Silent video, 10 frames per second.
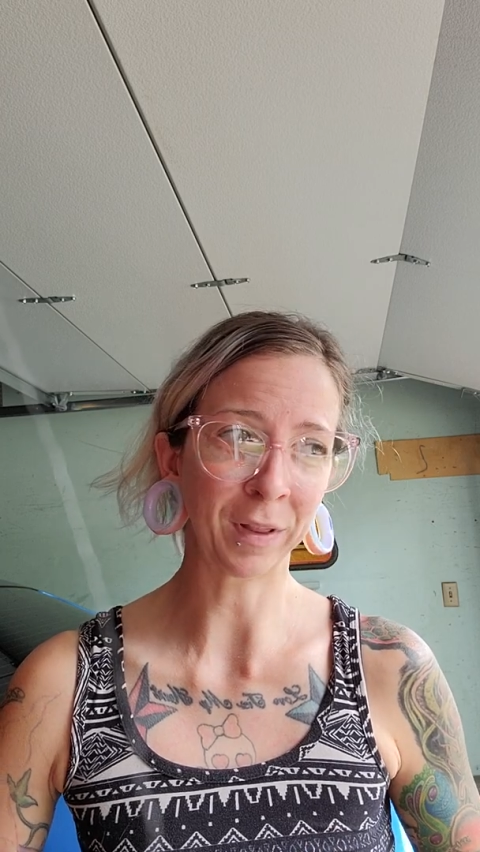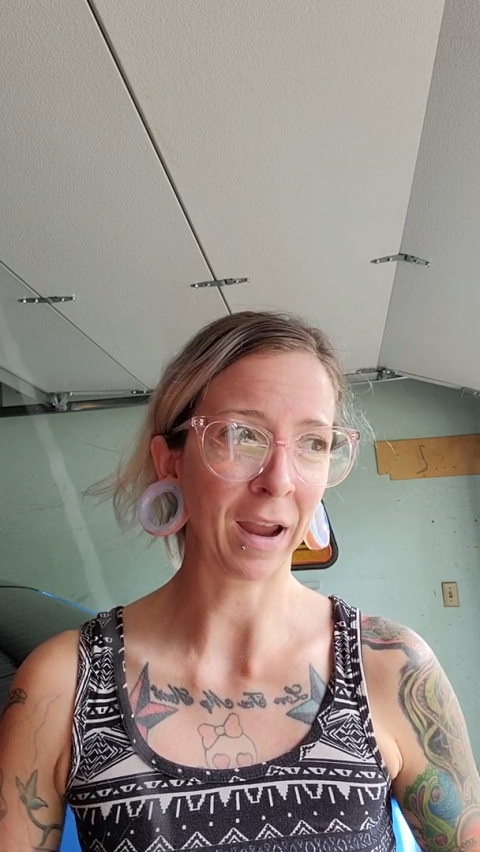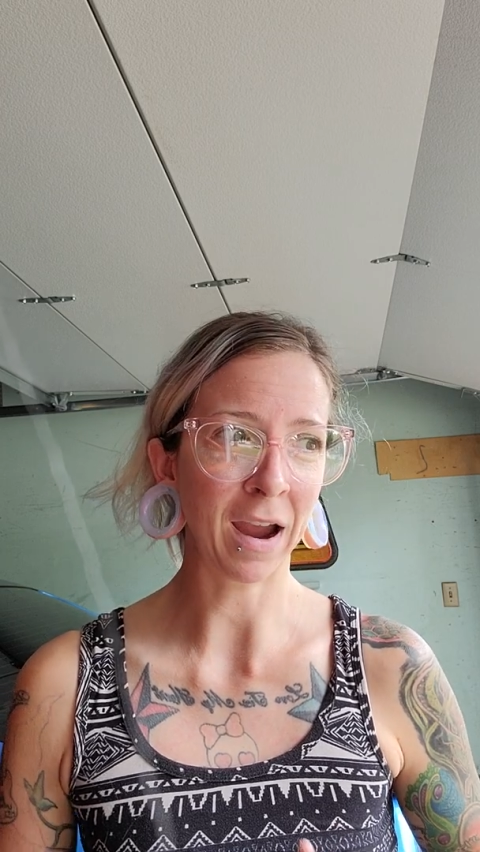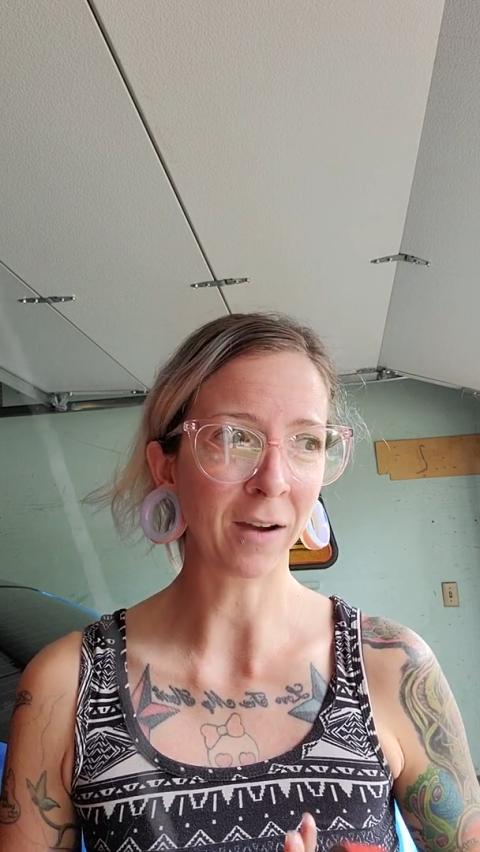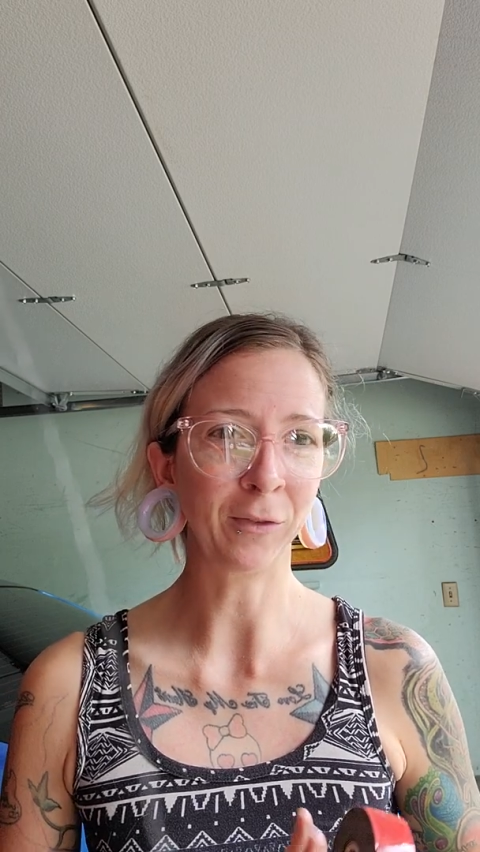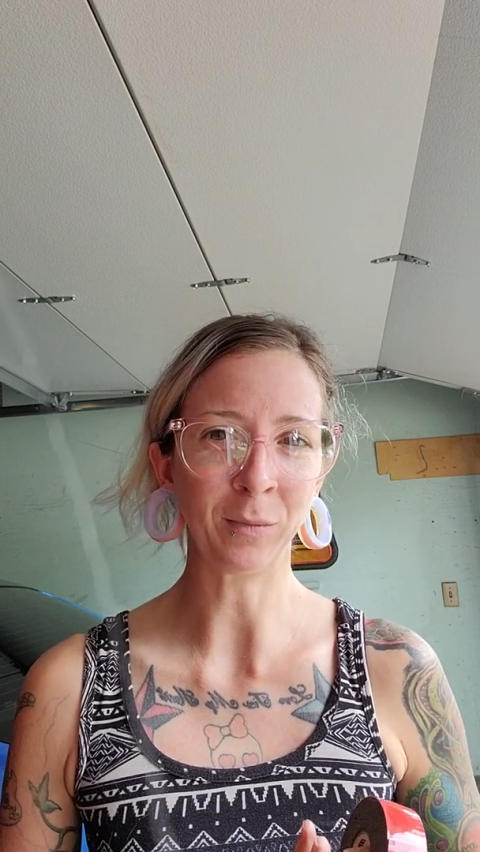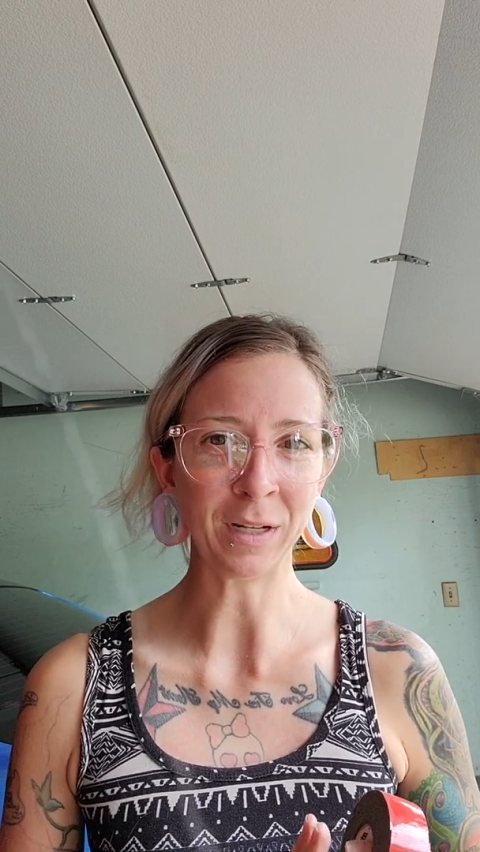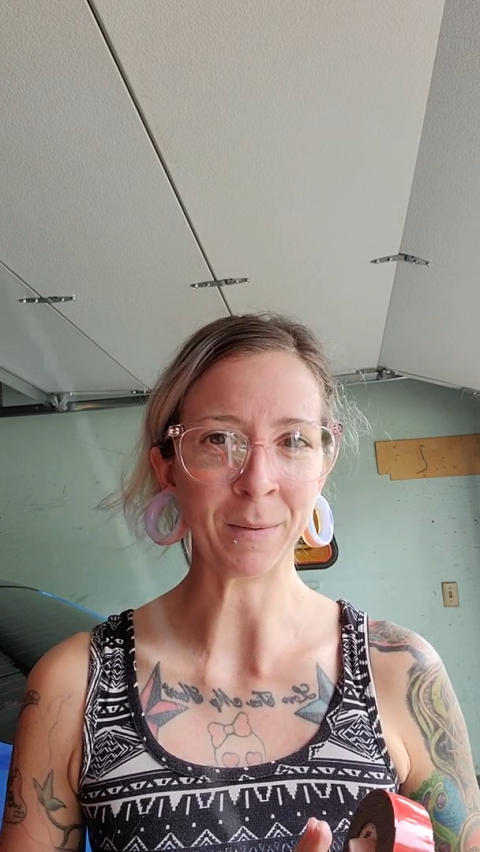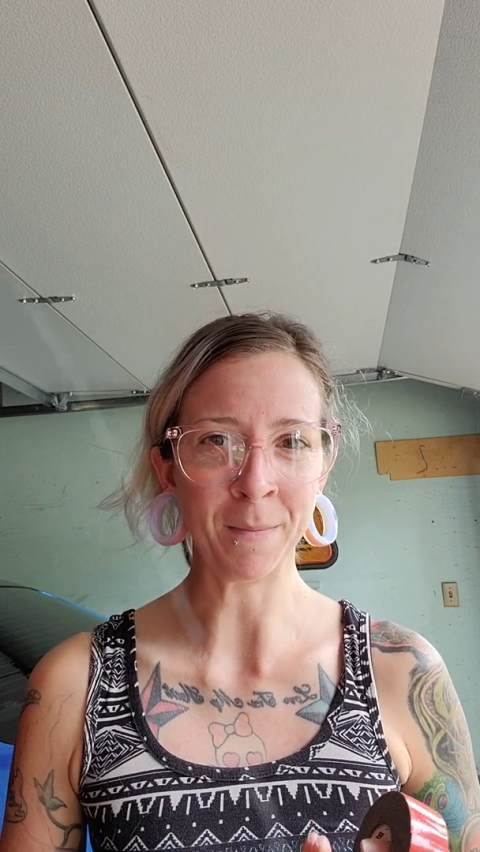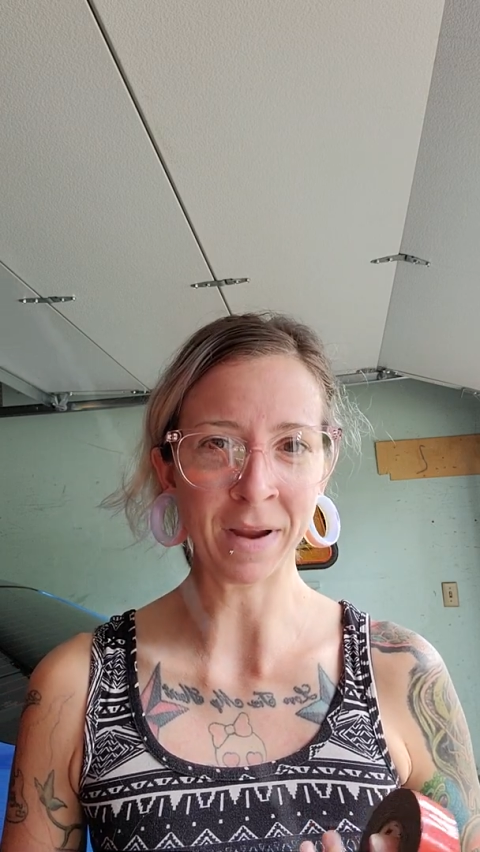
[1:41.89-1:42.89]
They have to
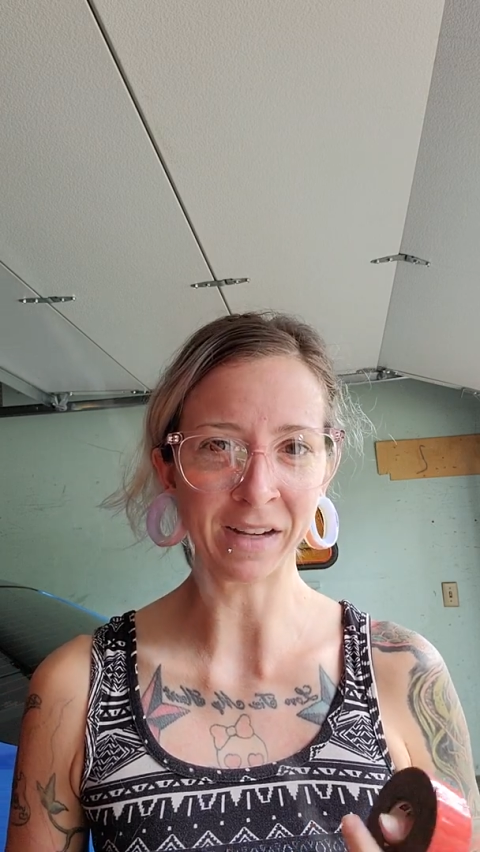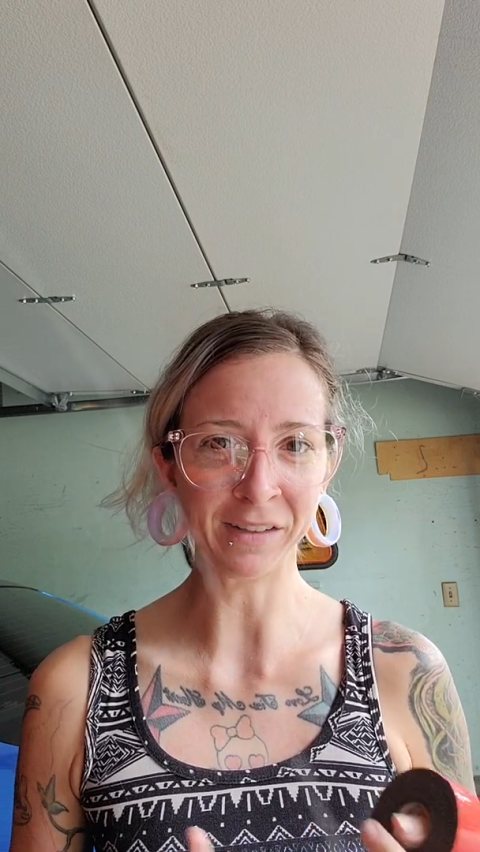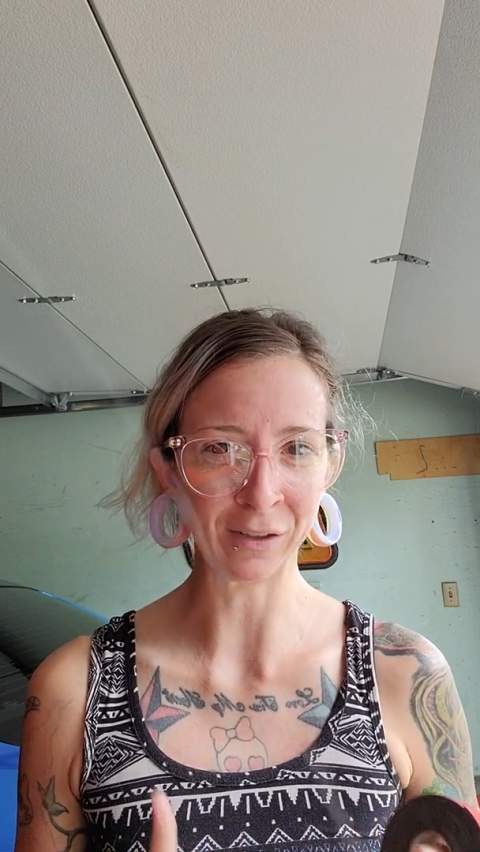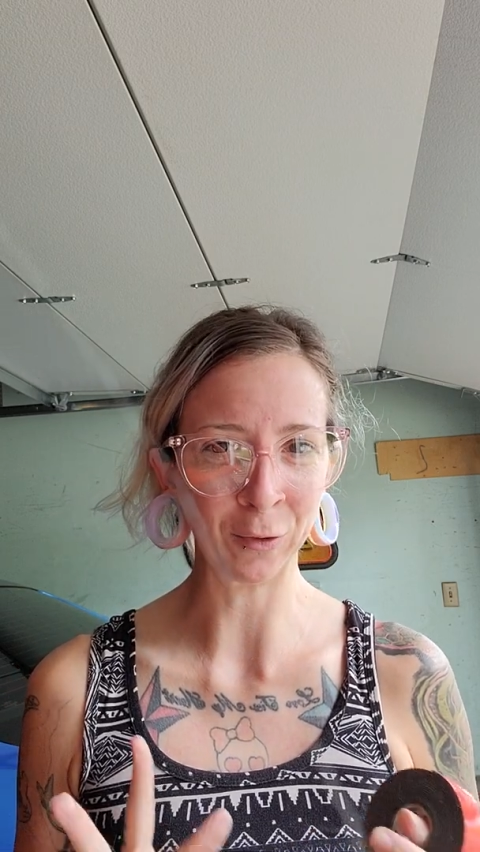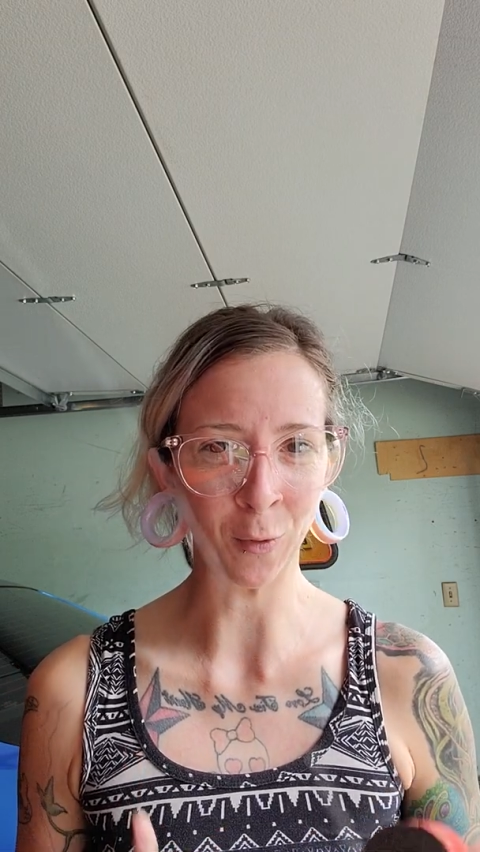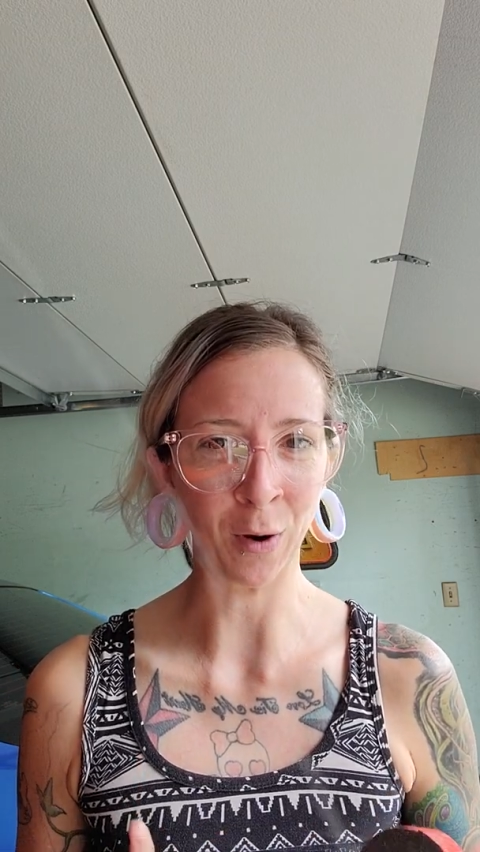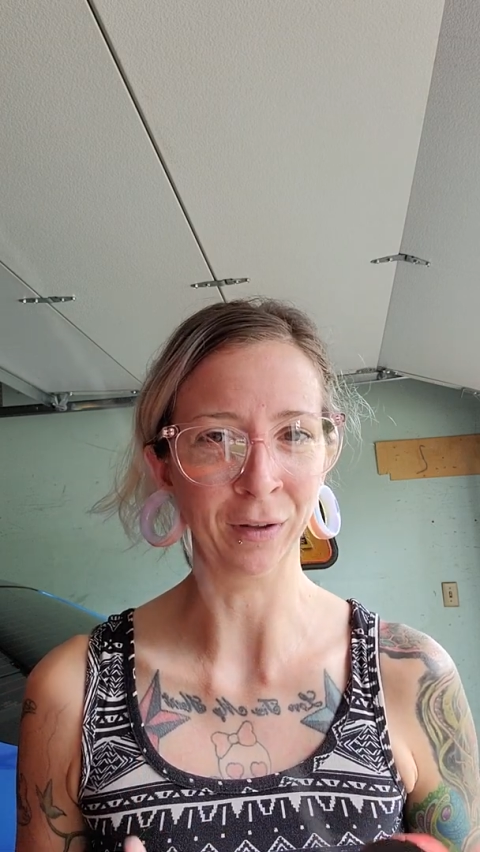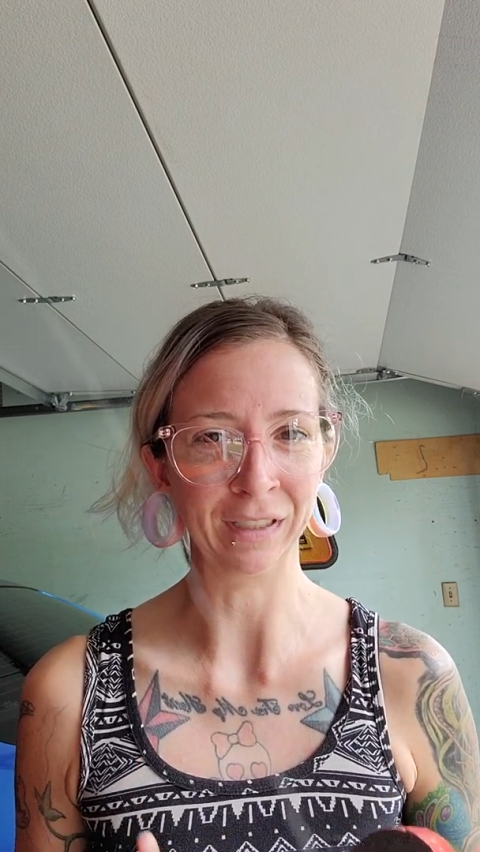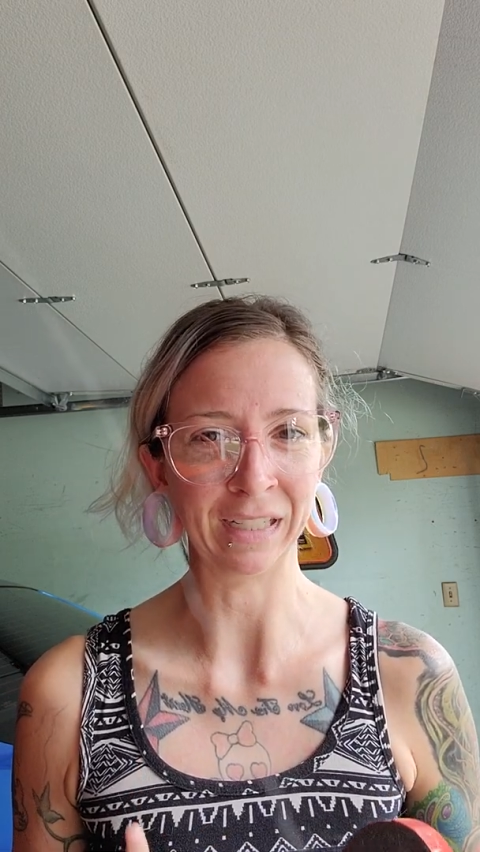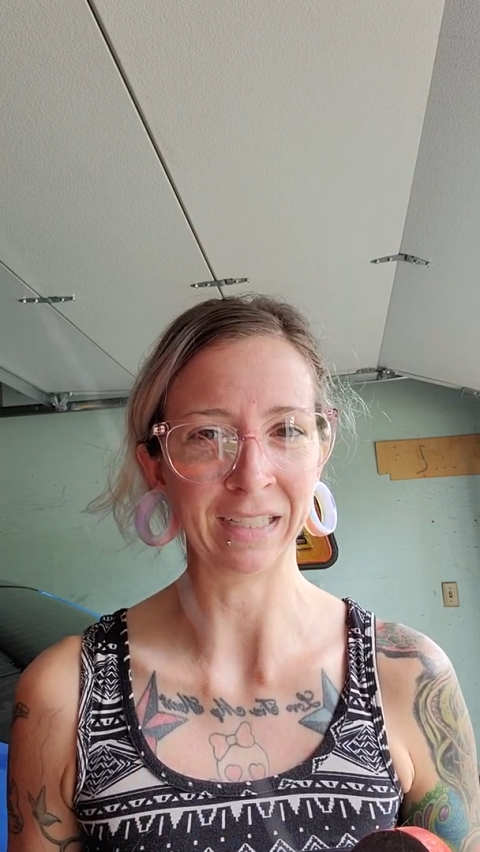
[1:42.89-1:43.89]
be amazing
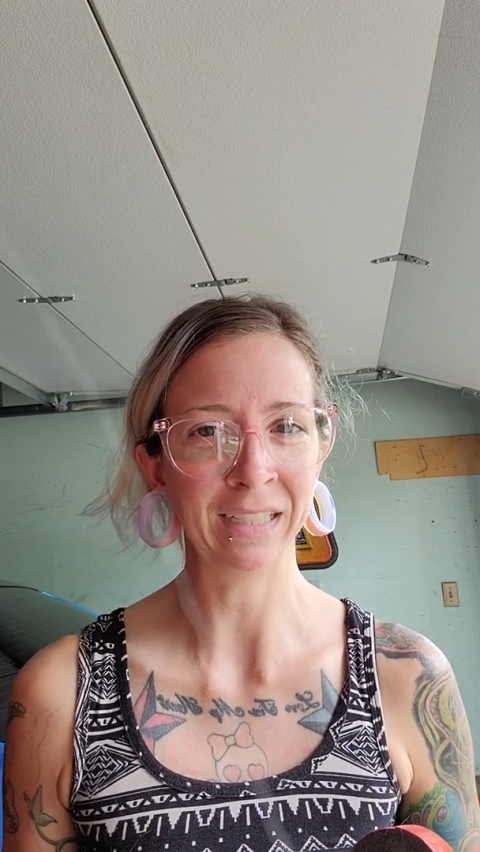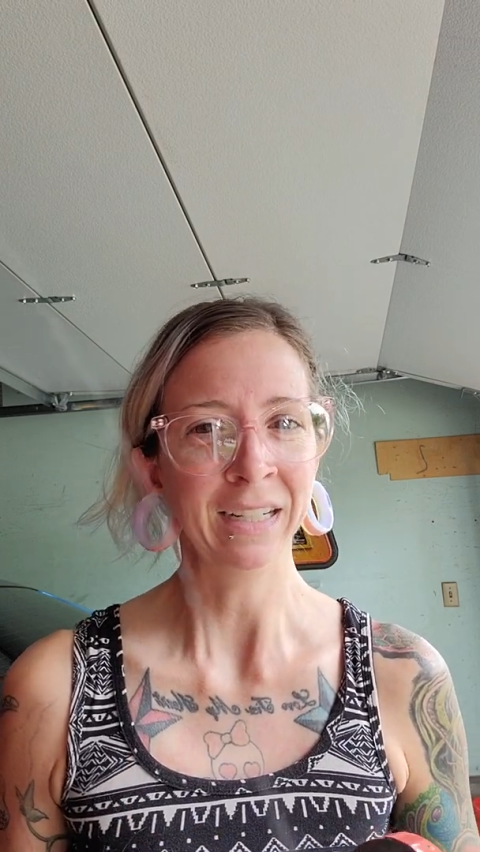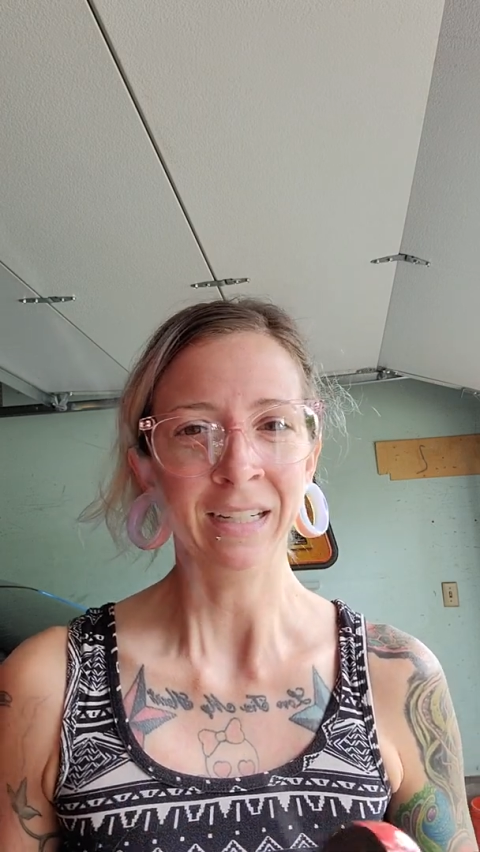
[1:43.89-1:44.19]
quality.